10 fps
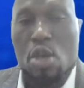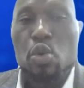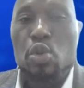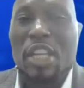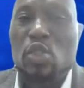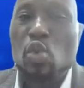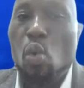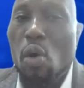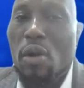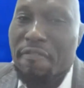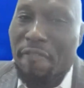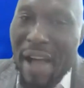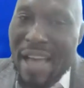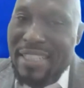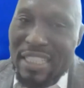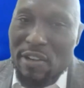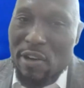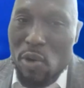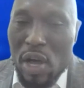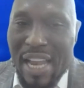You need to qualify
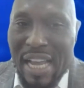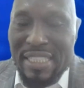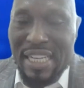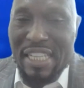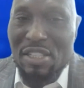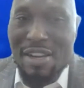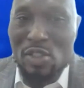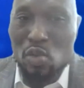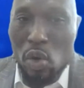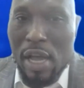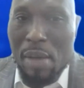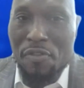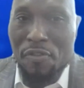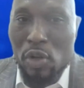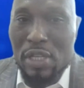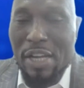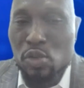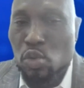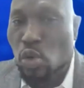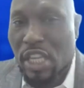as an itinerant worker before that
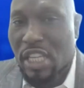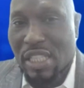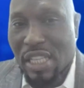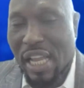rule kicks in.